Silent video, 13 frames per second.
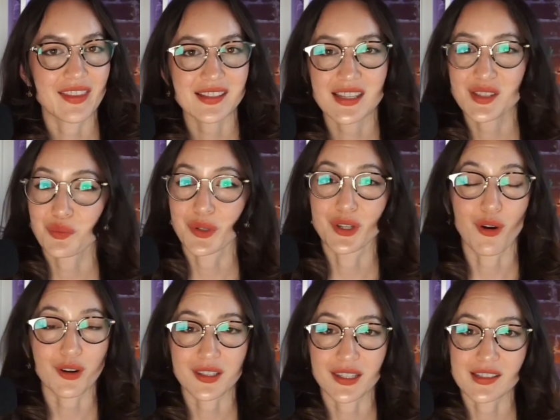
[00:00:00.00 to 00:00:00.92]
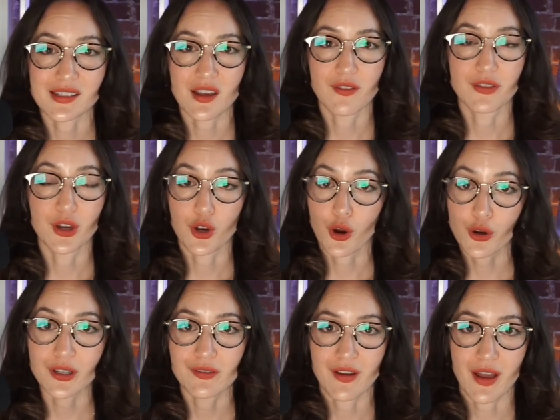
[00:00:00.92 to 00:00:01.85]
this is regardless of the
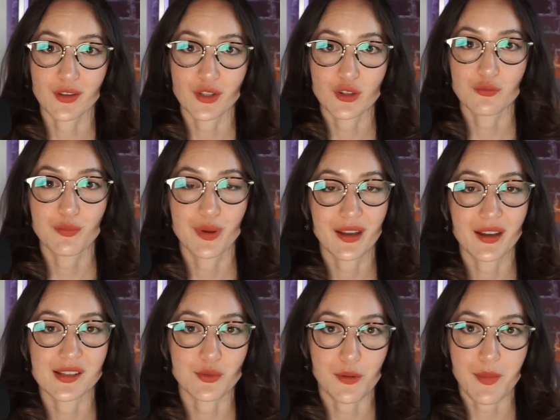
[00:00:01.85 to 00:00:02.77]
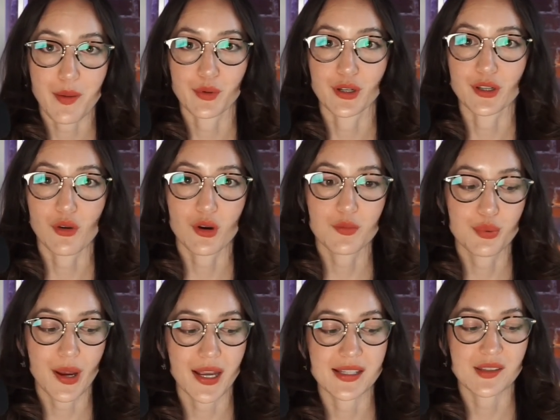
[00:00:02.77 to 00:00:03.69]
current value, because remember, your
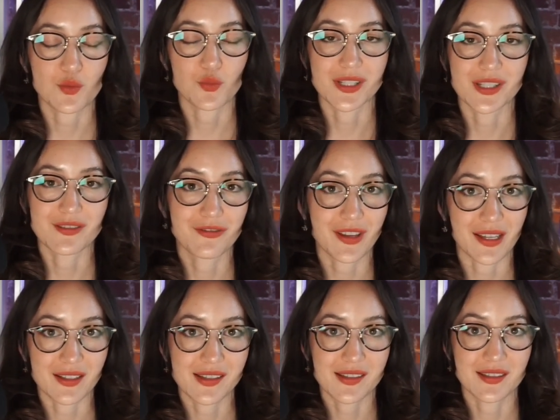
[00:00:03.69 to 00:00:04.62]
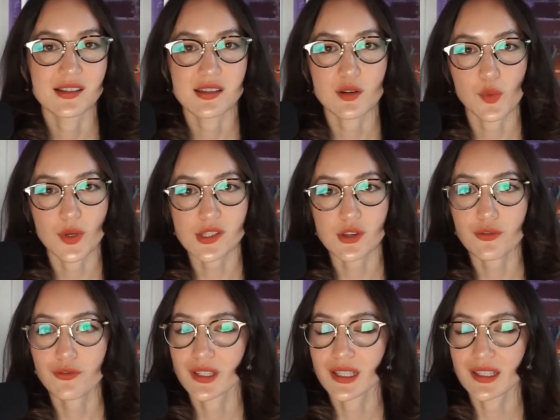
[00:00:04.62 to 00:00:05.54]
price was fixed. So once you're
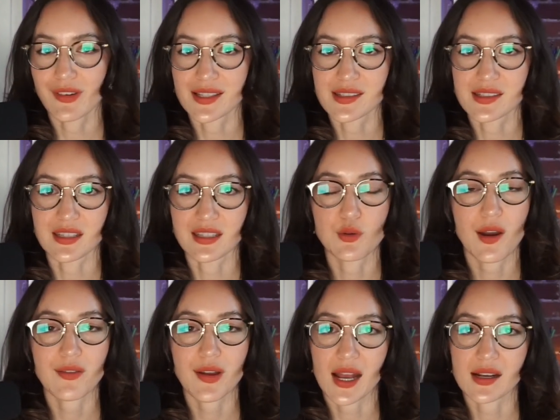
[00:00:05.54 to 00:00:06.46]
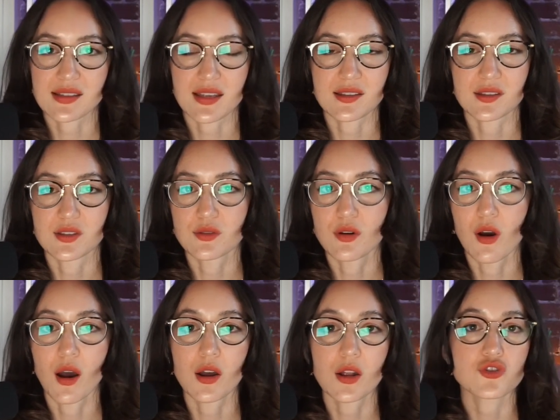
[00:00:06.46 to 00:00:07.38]
fully vested, you have access to
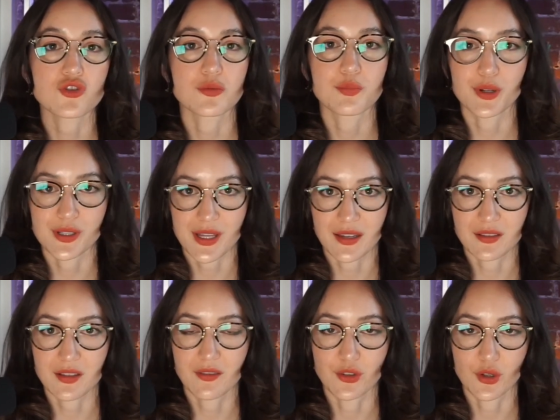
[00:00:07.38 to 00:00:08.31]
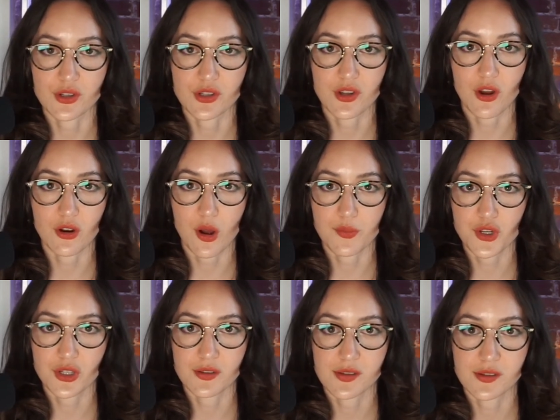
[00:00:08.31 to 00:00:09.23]
100% of your stock
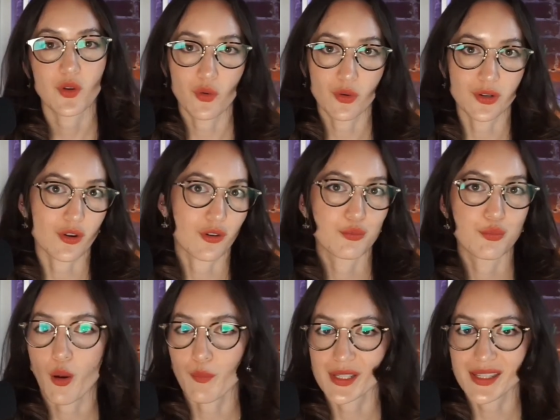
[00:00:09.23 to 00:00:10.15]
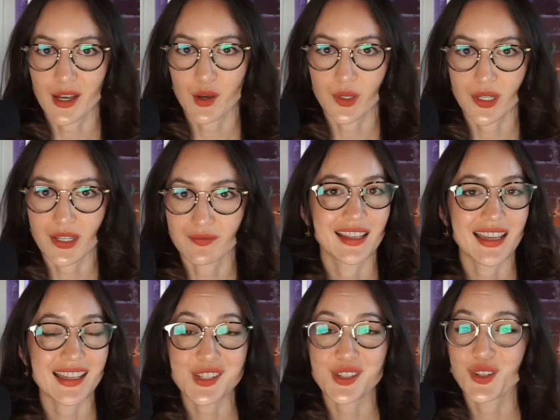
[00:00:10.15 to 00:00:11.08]
options or your promised equity.
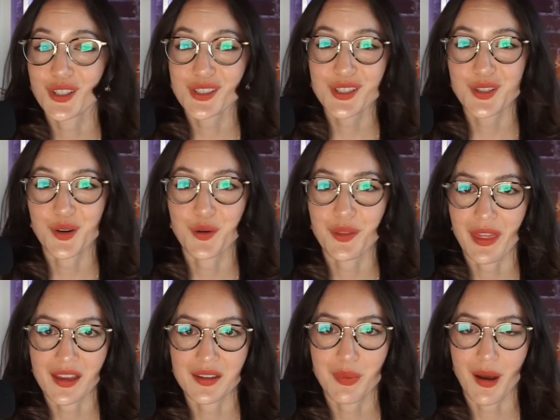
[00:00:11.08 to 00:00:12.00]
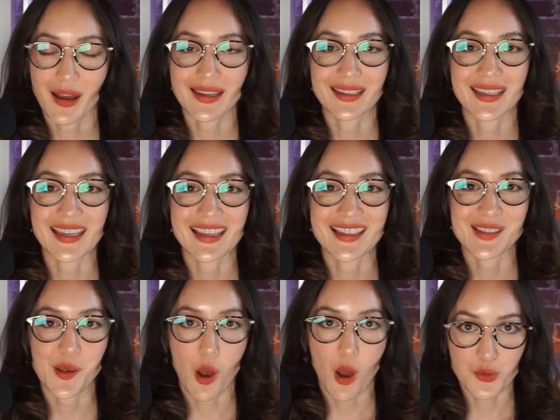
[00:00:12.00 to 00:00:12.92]
It's good to note that buying is
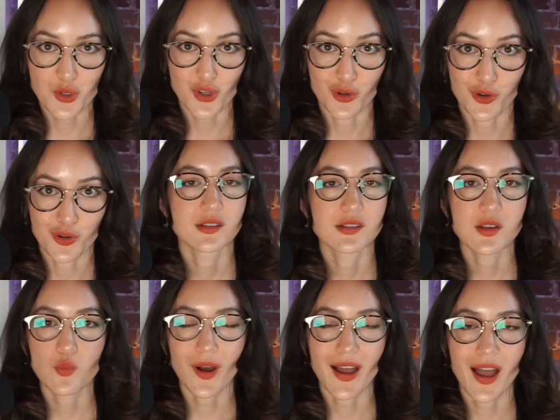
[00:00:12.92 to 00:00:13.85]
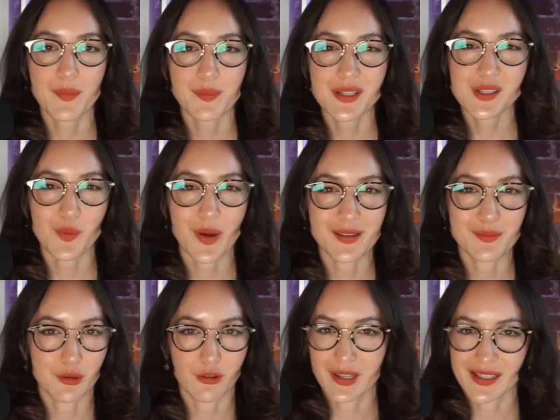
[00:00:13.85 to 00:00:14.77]
optional. So what happens when
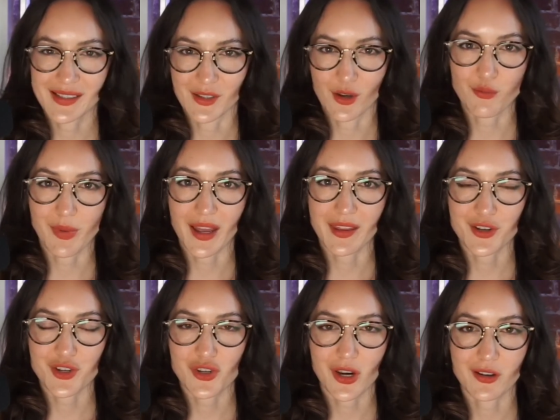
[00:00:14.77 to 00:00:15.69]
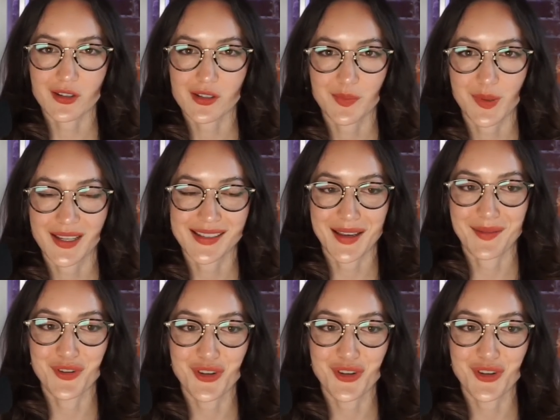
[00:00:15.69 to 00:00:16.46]
employees don't buy their shares? Because I'm